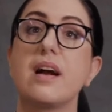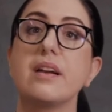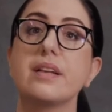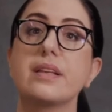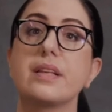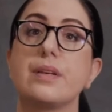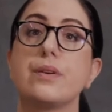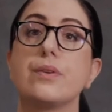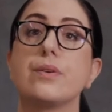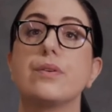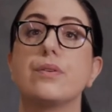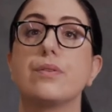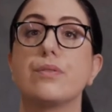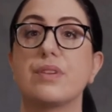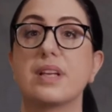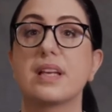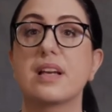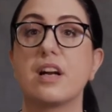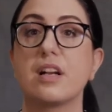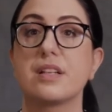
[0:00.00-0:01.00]
argued
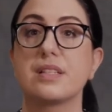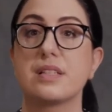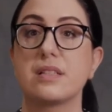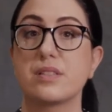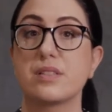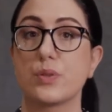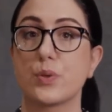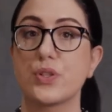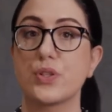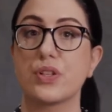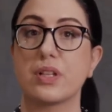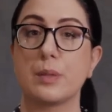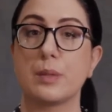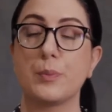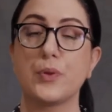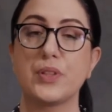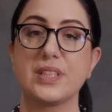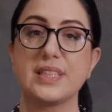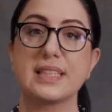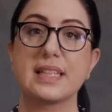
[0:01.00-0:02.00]
regarding social
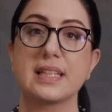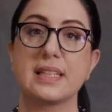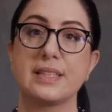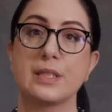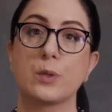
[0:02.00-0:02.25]
and political